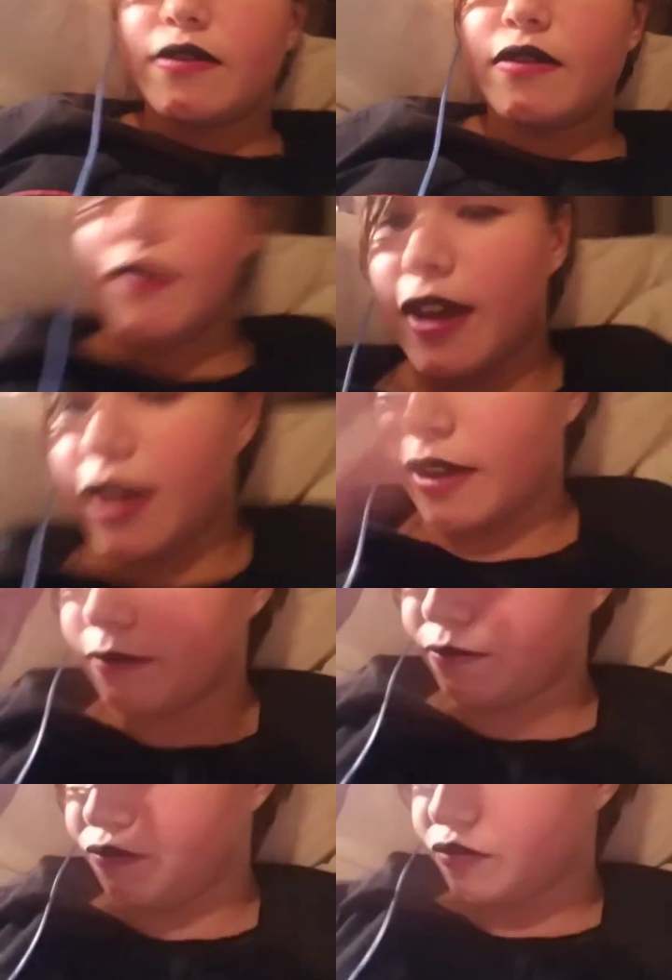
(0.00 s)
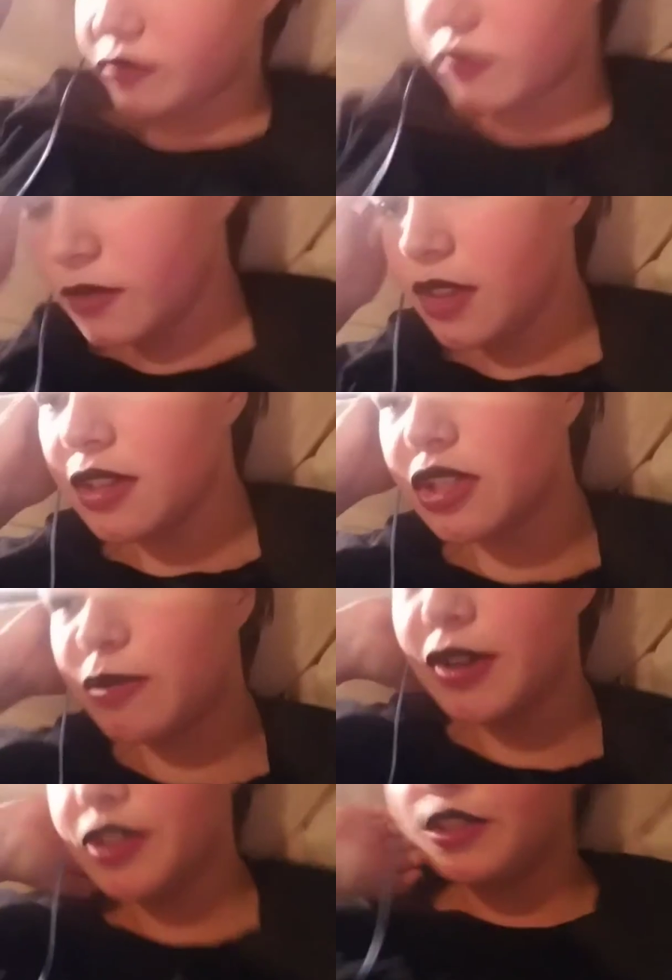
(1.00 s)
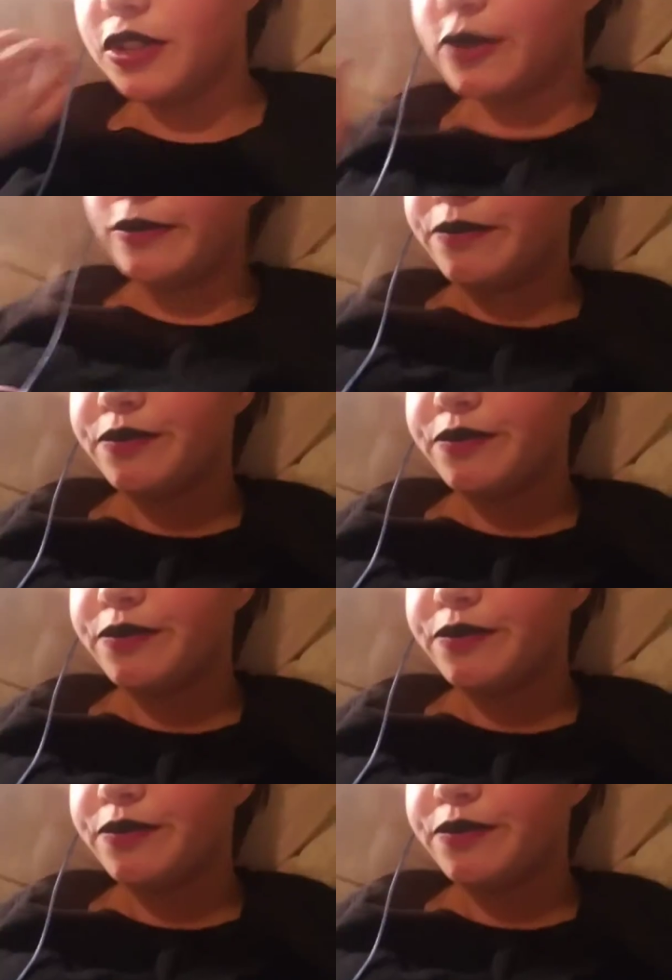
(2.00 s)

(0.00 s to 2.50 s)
Like this one dude.